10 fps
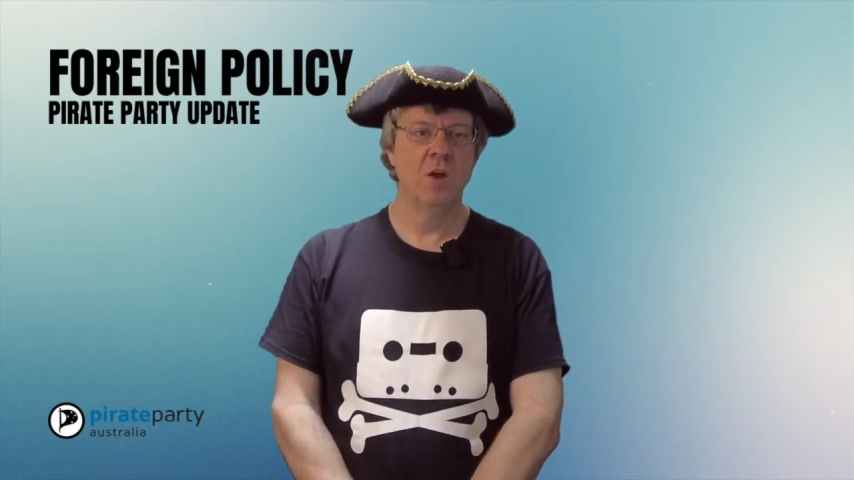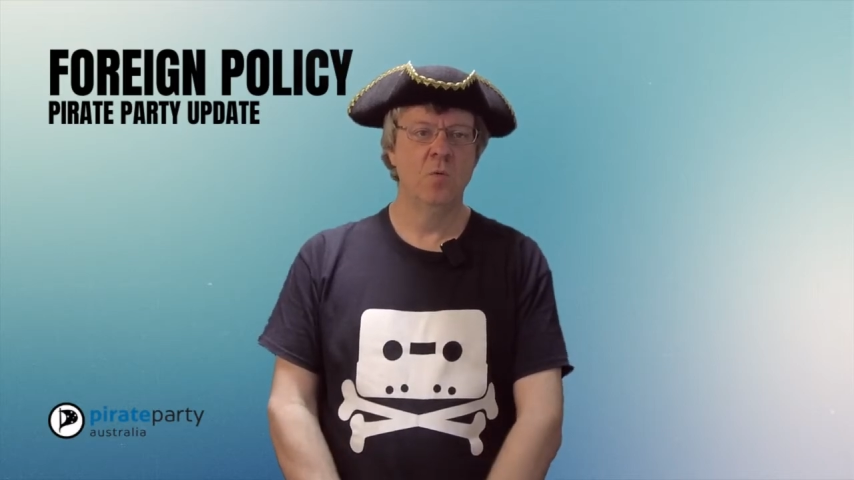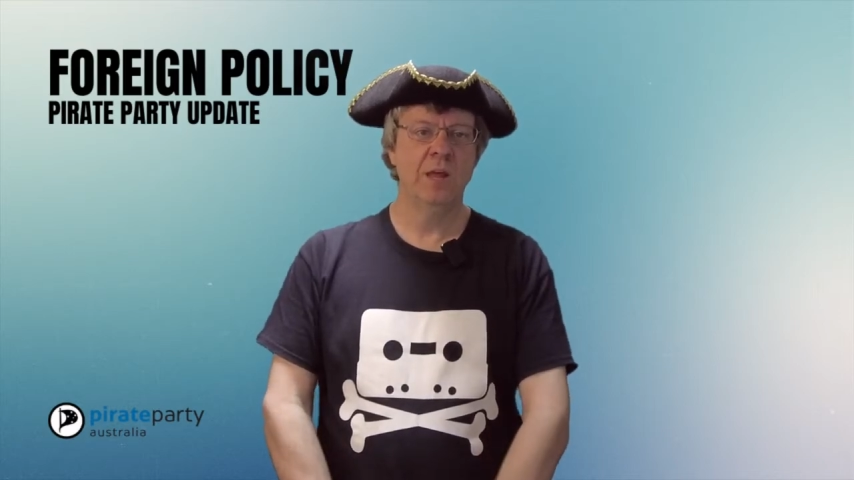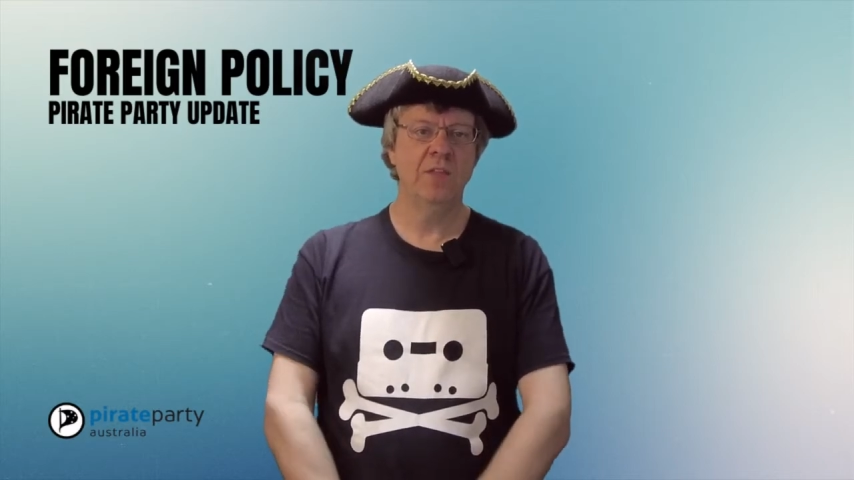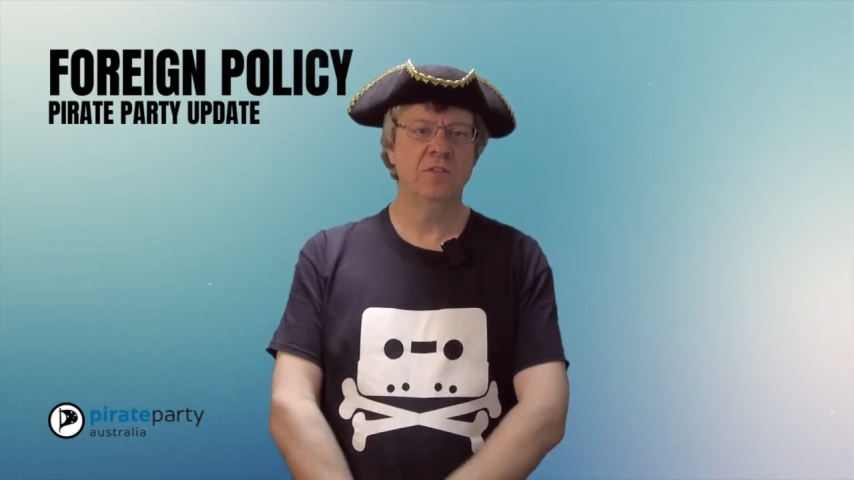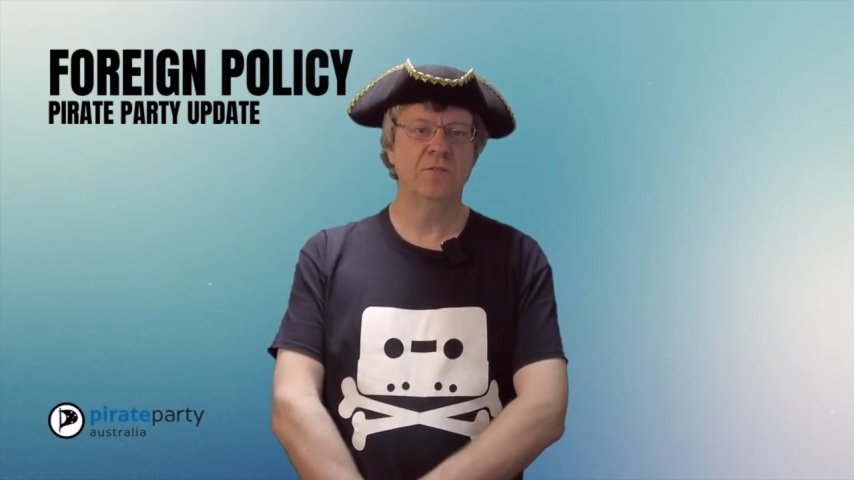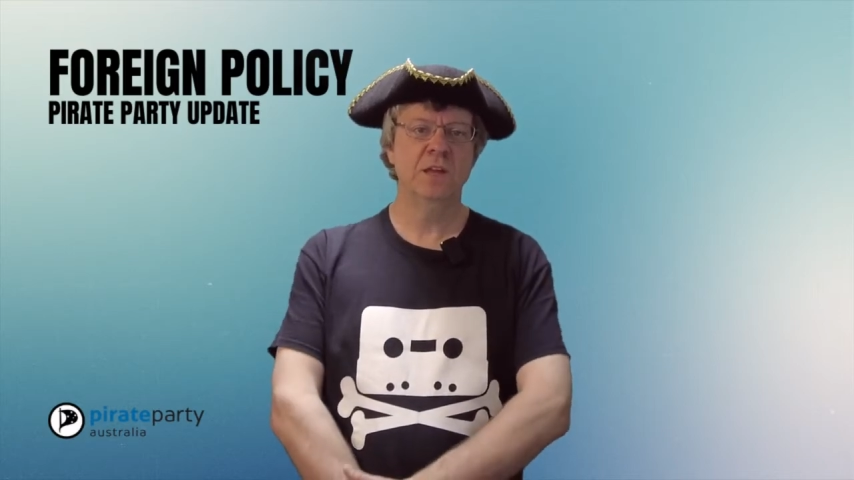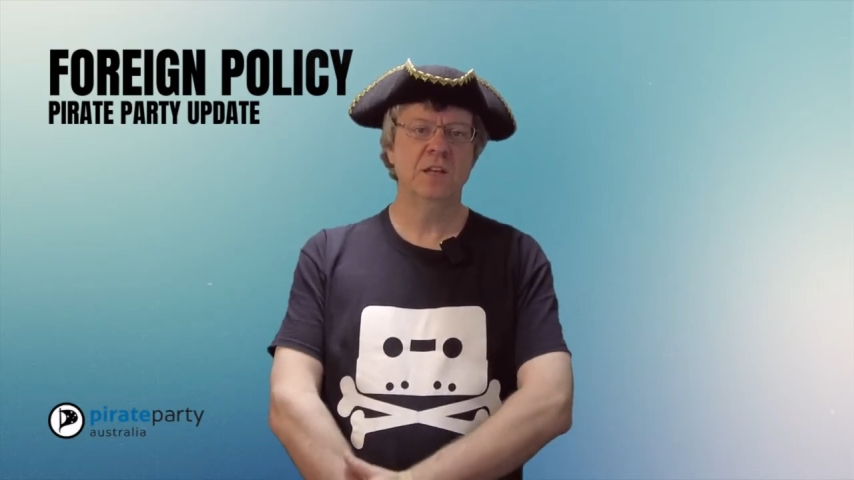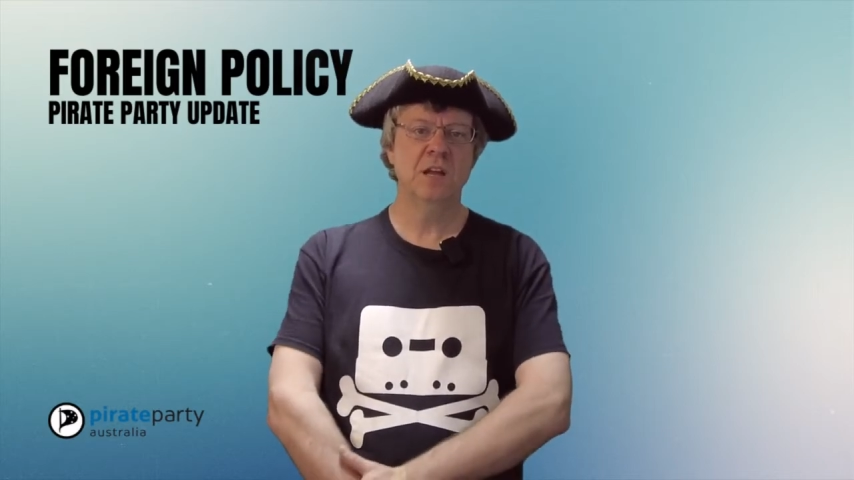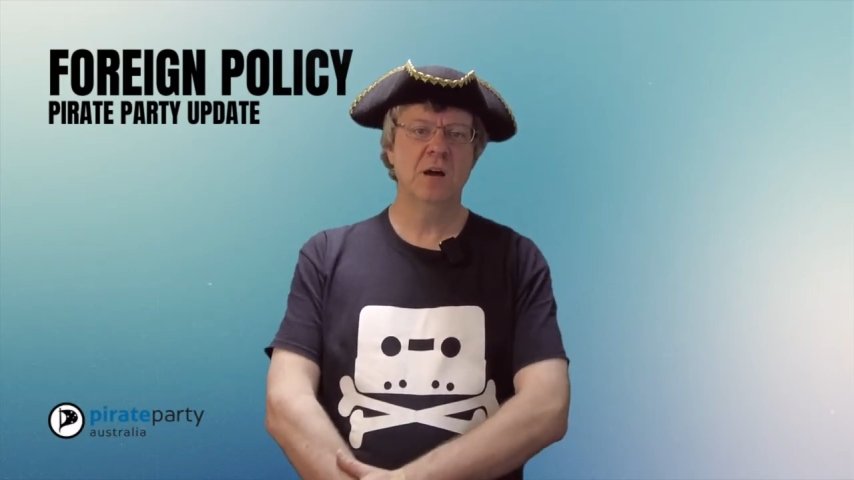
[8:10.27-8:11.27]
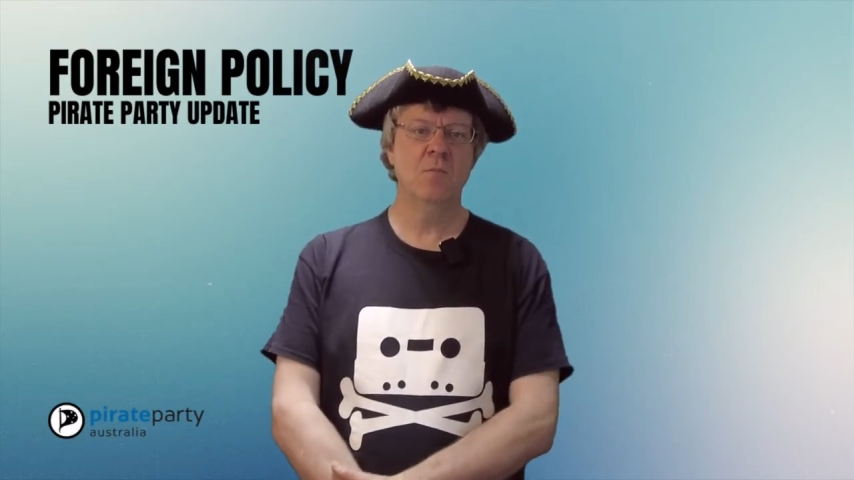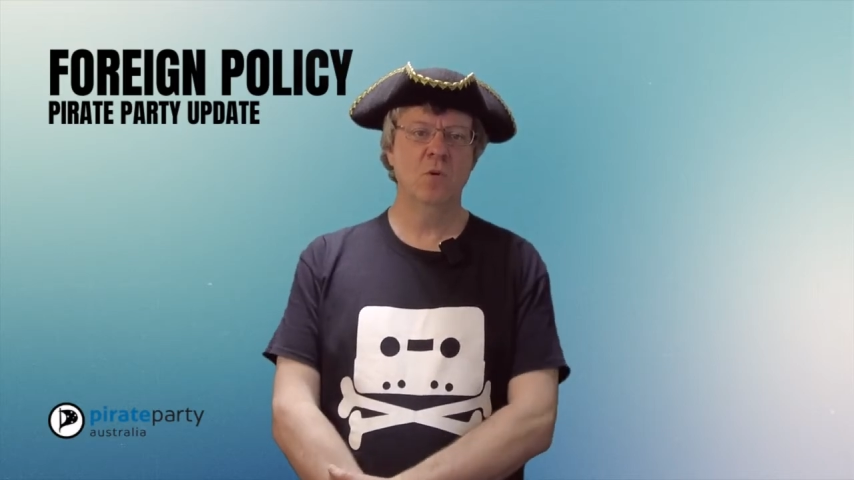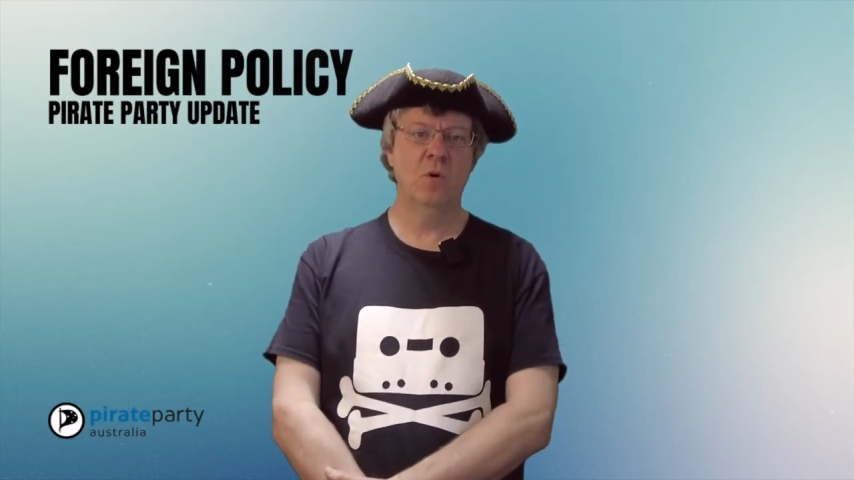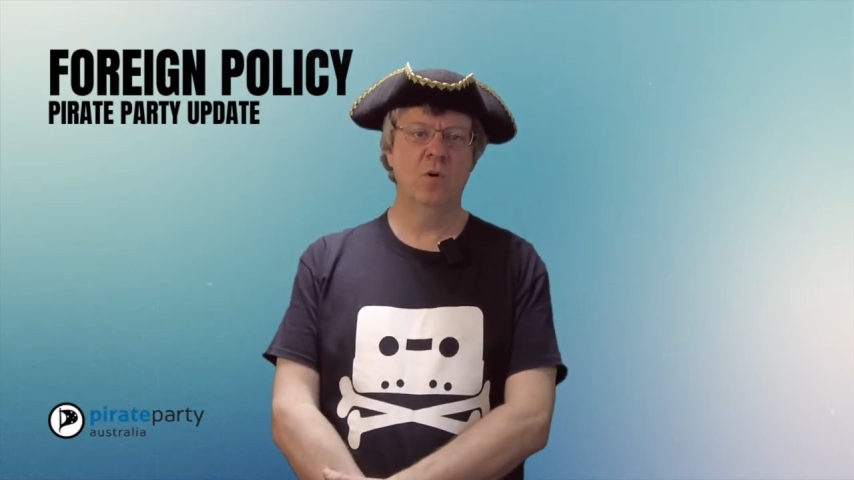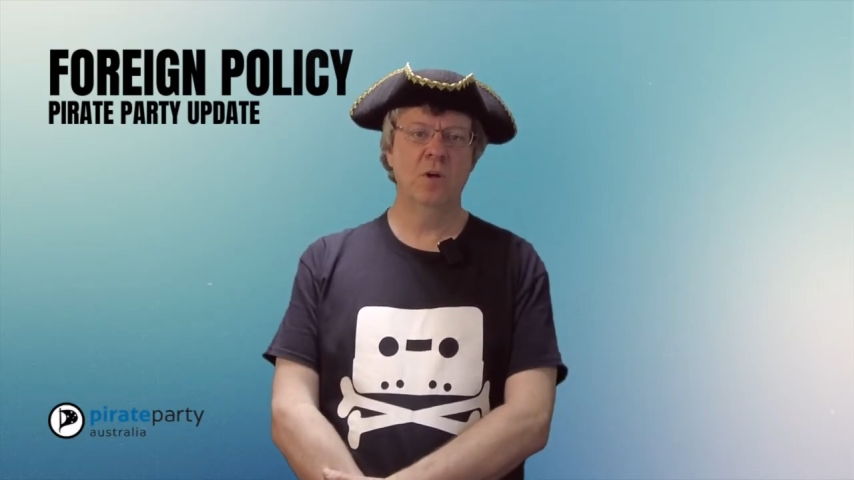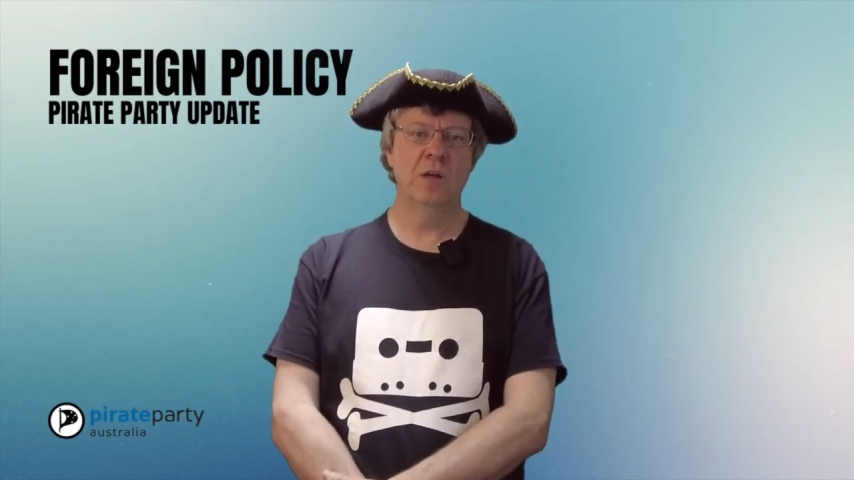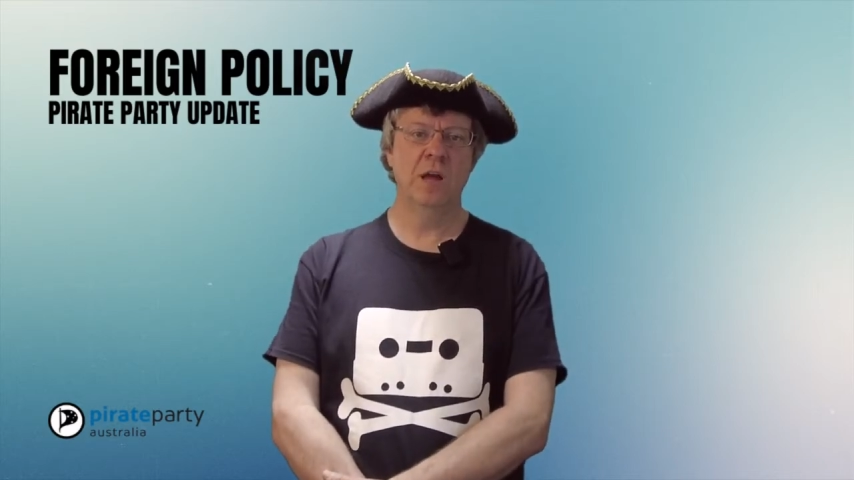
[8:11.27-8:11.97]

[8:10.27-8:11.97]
We had the Vietnam War